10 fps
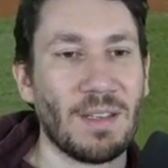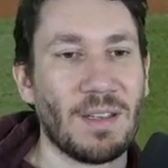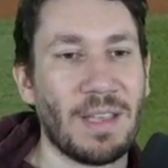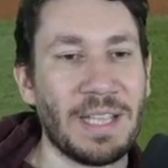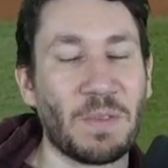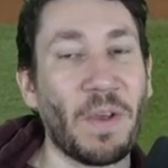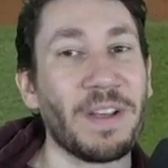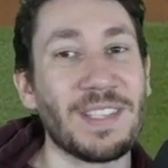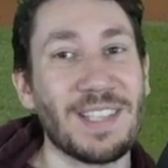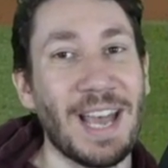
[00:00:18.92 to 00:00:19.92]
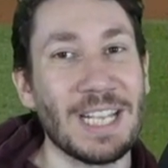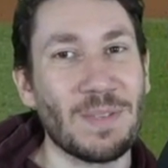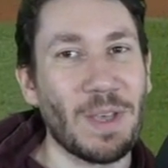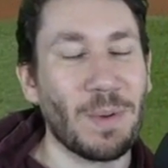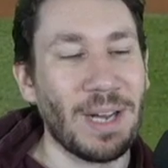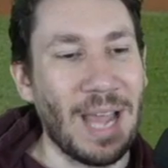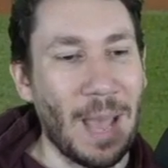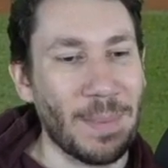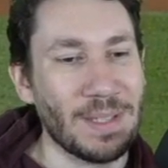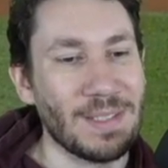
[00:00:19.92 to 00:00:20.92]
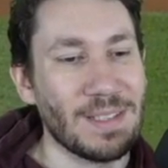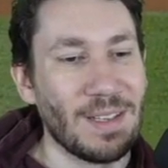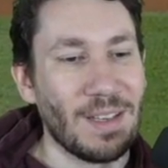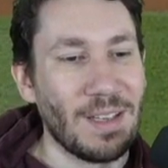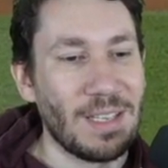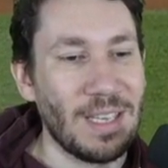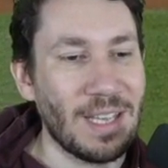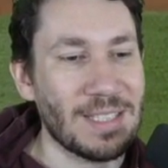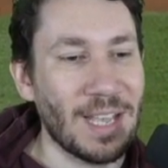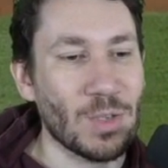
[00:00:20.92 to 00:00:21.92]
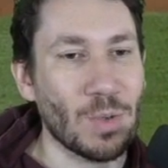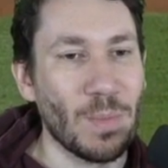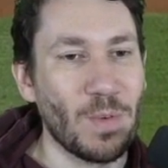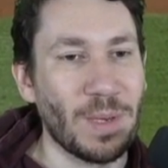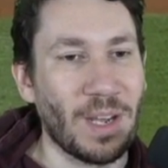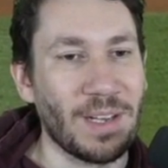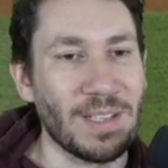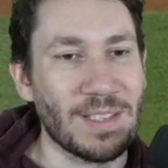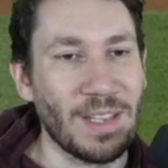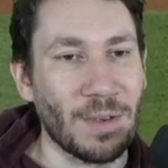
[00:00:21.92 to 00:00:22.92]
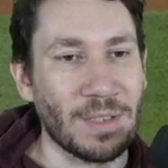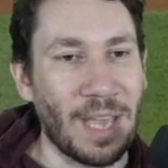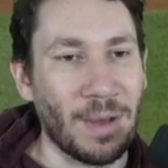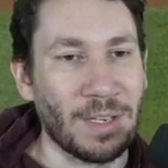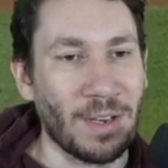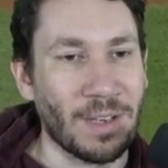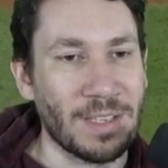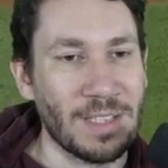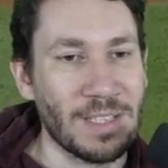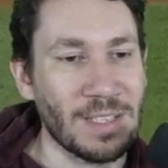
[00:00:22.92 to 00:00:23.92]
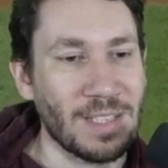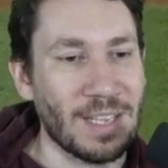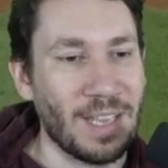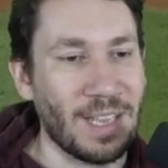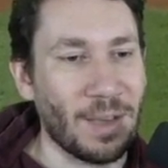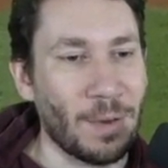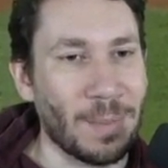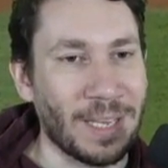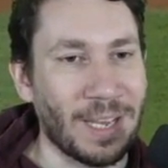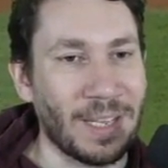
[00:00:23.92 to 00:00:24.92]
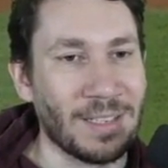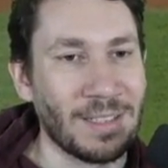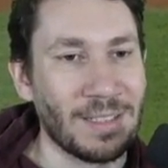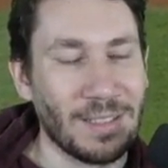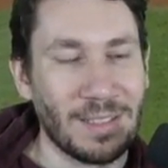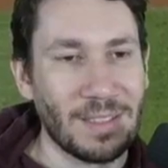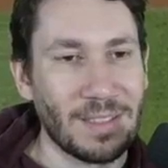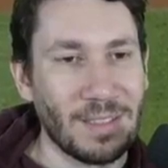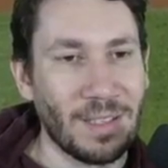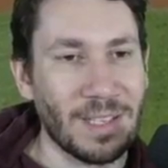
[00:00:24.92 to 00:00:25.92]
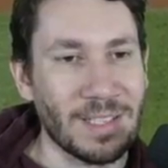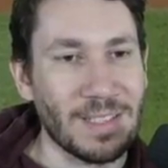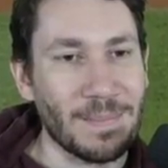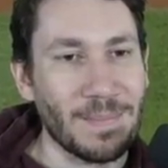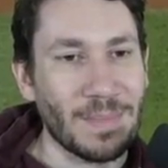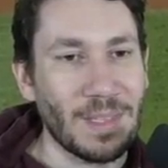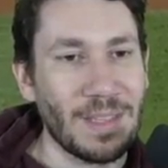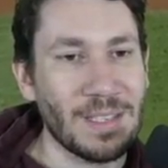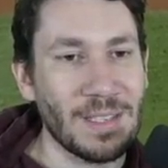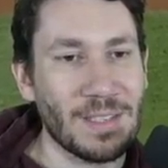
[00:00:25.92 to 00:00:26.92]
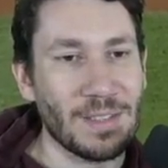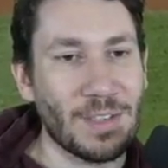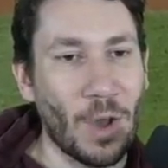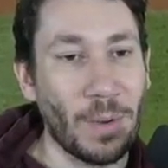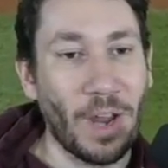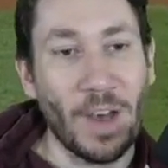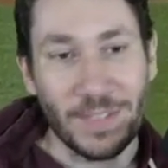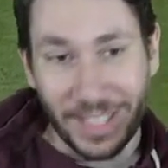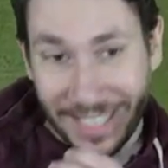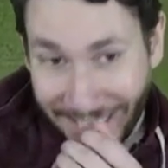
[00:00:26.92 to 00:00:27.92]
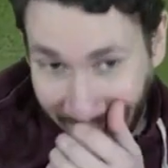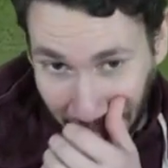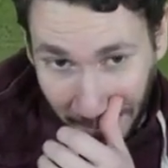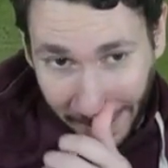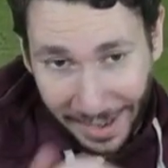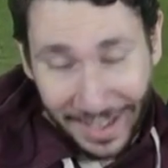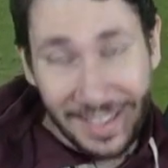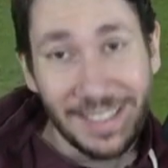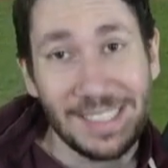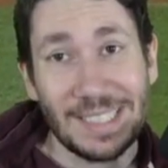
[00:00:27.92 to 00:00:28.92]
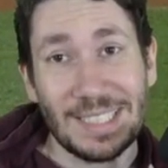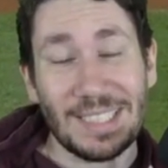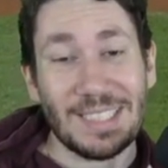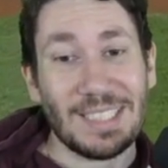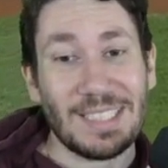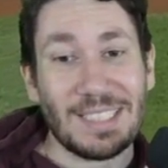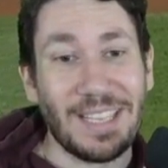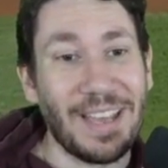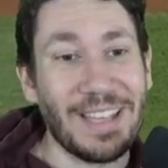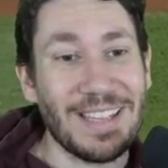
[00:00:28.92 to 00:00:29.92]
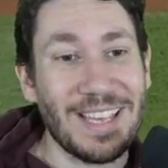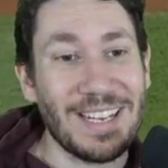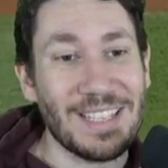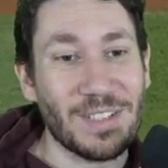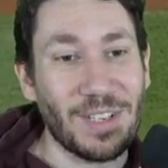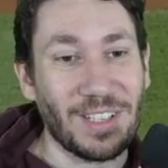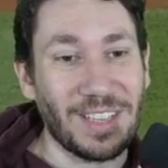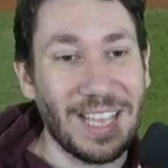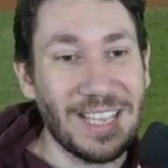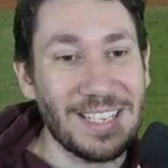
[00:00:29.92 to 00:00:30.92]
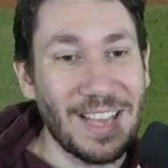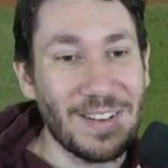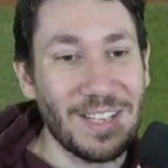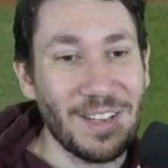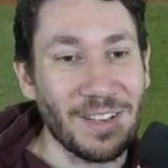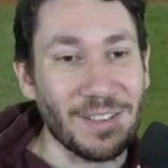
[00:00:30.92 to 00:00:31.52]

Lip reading: It's very satisfying when it happens. He gets extra movement on his sinker down here because this is like a, oh my God. Look at this. This is going off to like here. And then it's going to land down here.